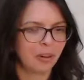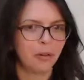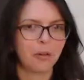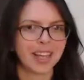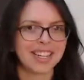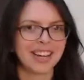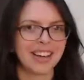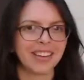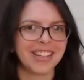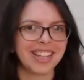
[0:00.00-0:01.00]
There's
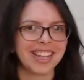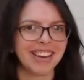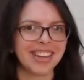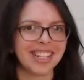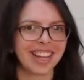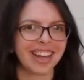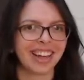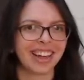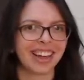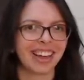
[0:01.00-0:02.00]
loads in there, isn't it?
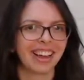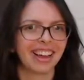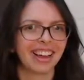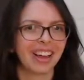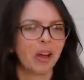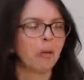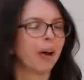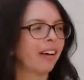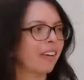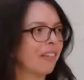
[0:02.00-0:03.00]

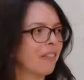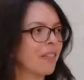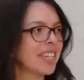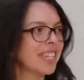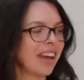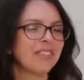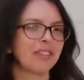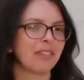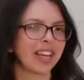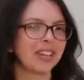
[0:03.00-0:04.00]
Well, from the sound of
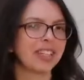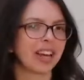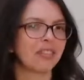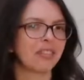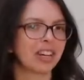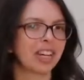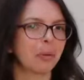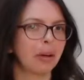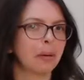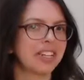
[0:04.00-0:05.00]
it, you sound really
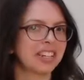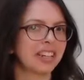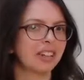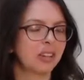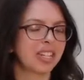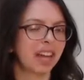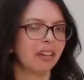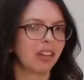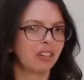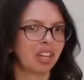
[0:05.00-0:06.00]
well, Manjinder. You sound like
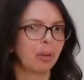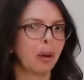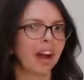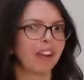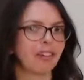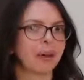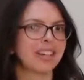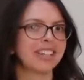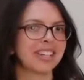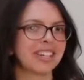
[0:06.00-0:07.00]
you're really aware of it,
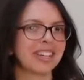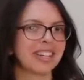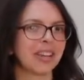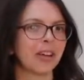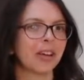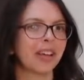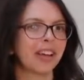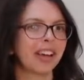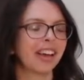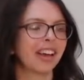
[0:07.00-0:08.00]
Manjinder. So
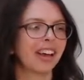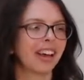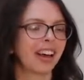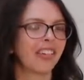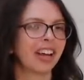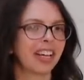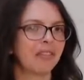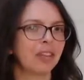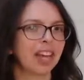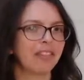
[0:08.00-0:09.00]
I reckon if you
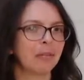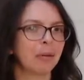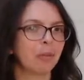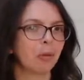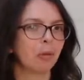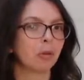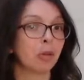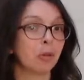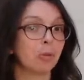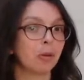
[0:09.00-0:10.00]
gave it a bit more thought,
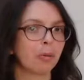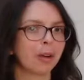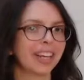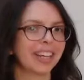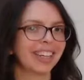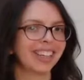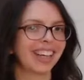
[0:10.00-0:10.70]
you would probably